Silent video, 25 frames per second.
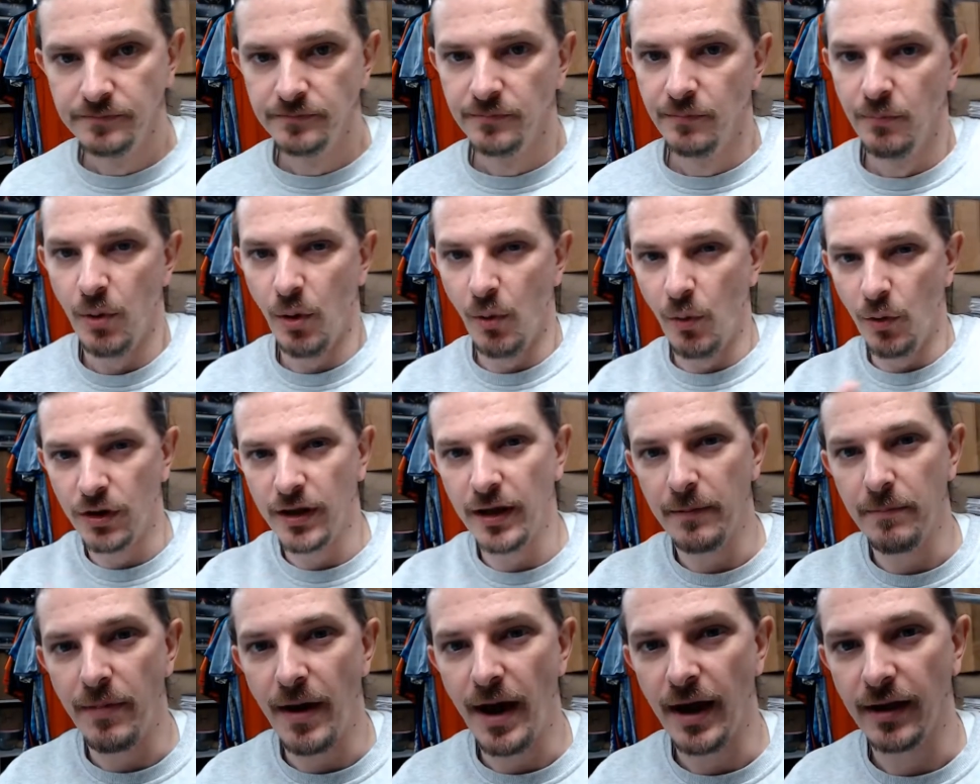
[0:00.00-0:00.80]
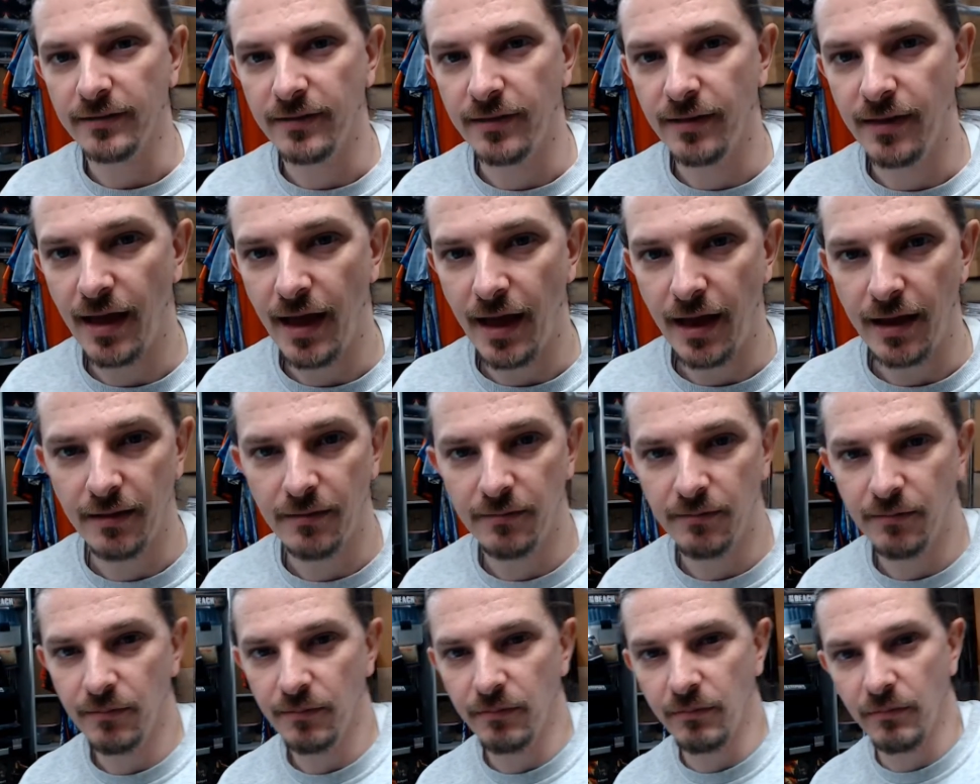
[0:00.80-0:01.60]
But we'll get back to that.
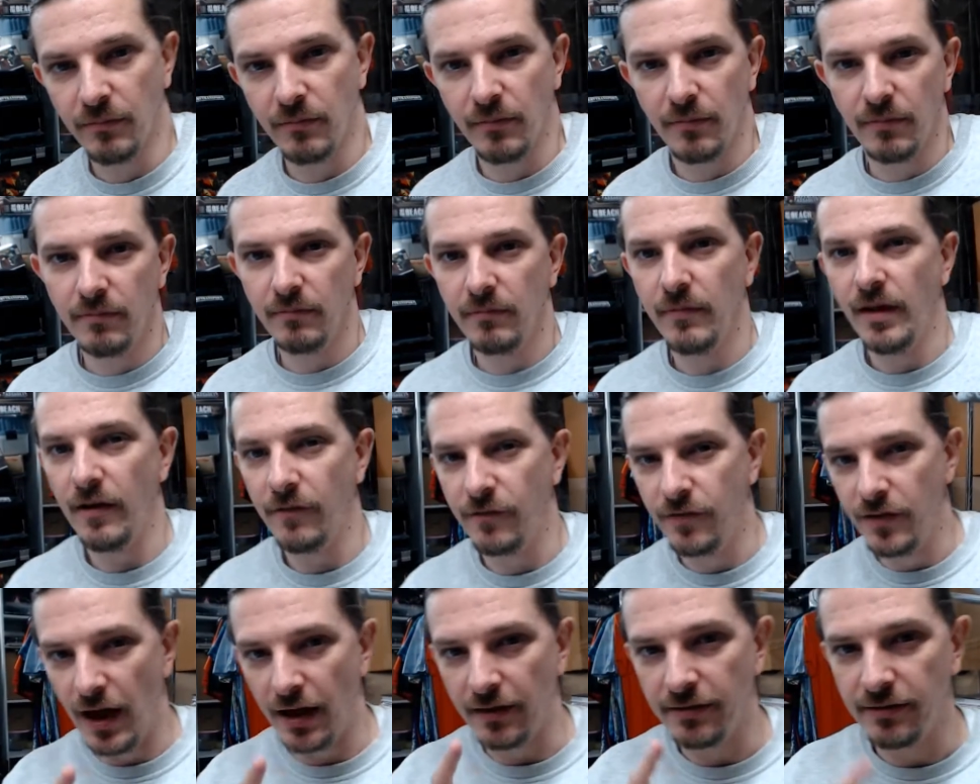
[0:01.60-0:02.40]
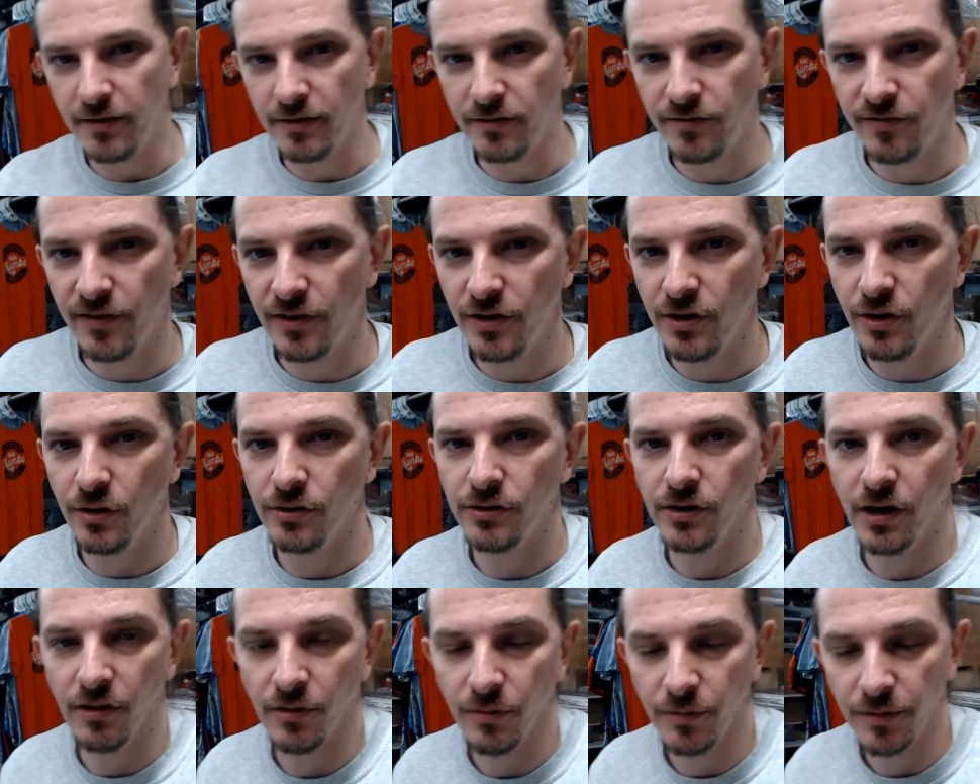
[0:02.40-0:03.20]
If not this video,
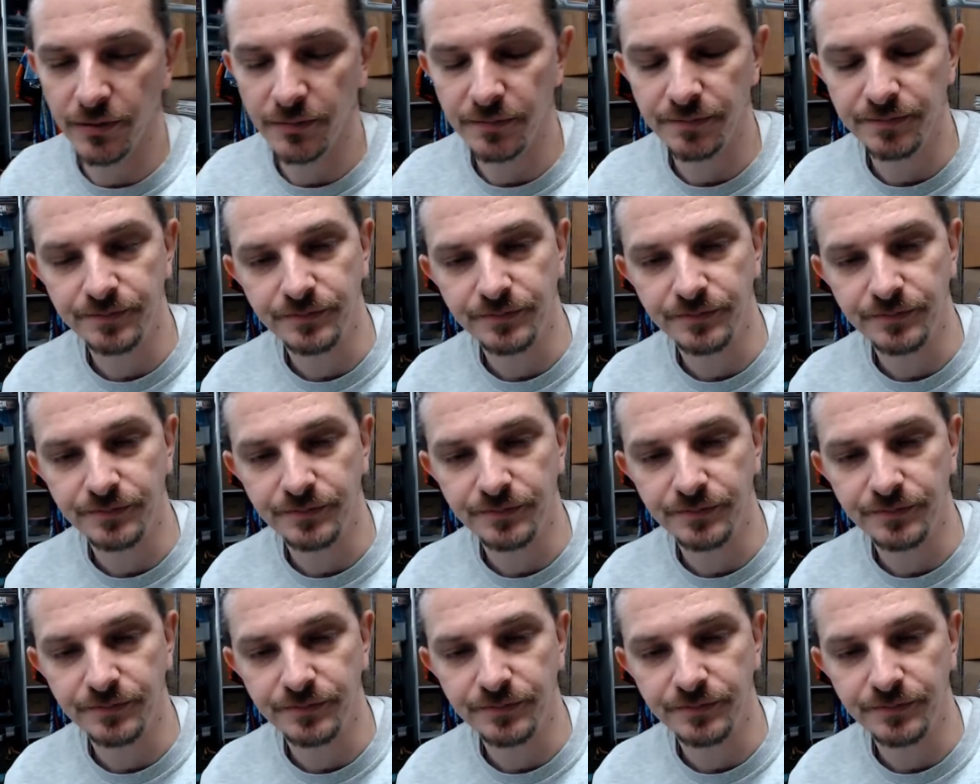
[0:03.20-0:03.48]
another one.